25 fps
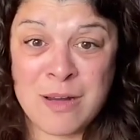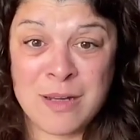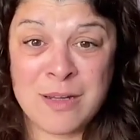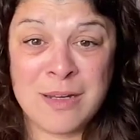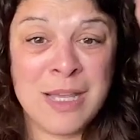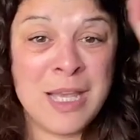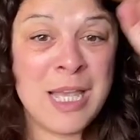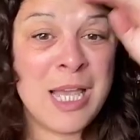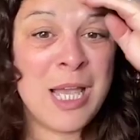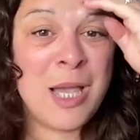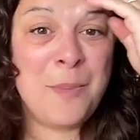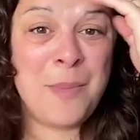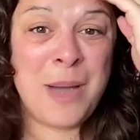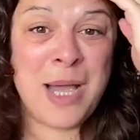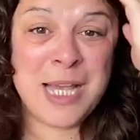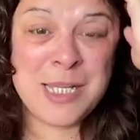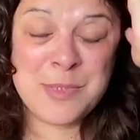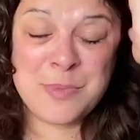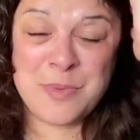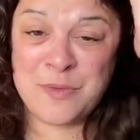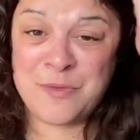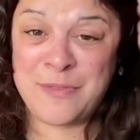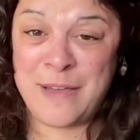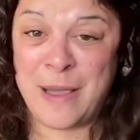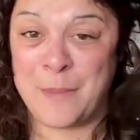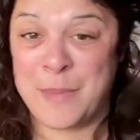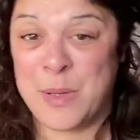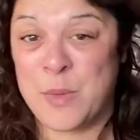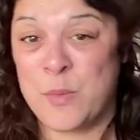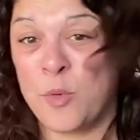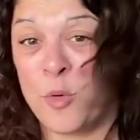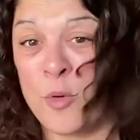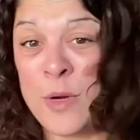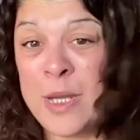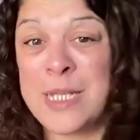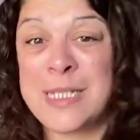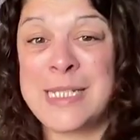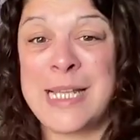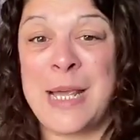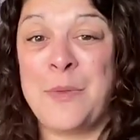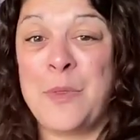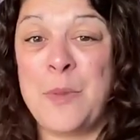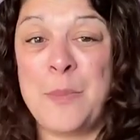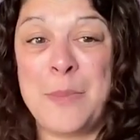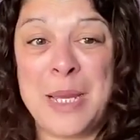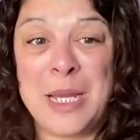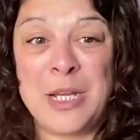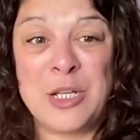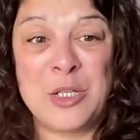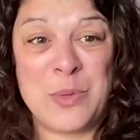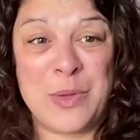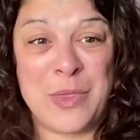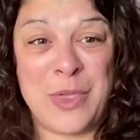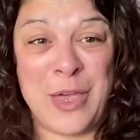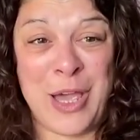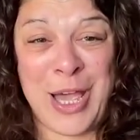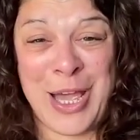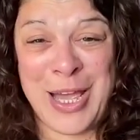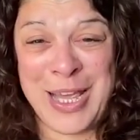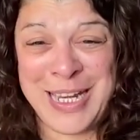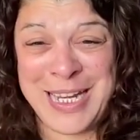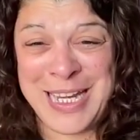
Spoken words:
and my husband found me walking down the beach with her.